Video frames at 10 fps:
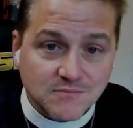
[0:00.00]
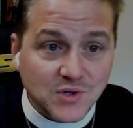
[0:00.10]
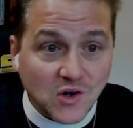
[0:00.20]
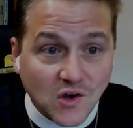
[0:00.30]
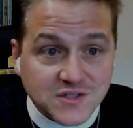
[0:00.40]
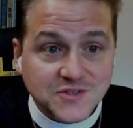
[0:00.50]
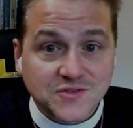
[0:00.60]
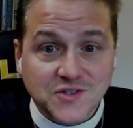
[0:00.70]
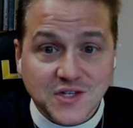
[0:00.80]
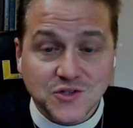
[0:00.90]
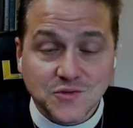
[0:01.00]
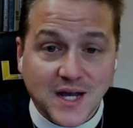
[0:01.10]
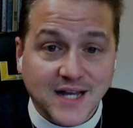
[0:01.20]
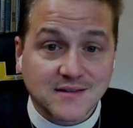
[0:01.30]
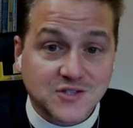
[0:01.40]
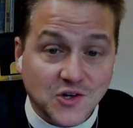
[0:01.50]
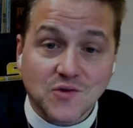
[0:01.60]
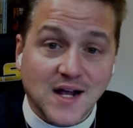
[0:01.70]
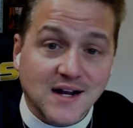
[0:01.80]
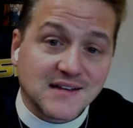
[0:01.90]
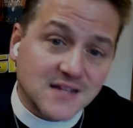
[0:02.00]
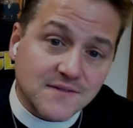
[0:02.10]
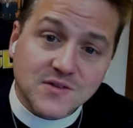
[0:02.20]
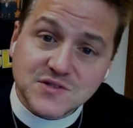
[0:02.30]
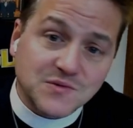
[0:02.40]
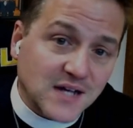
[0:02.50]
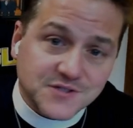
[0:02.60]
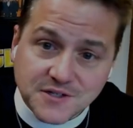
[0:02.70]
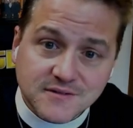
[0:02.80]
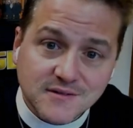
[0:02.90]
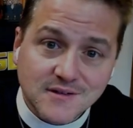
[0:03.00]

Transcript: but also so that you might turn around and love those around you,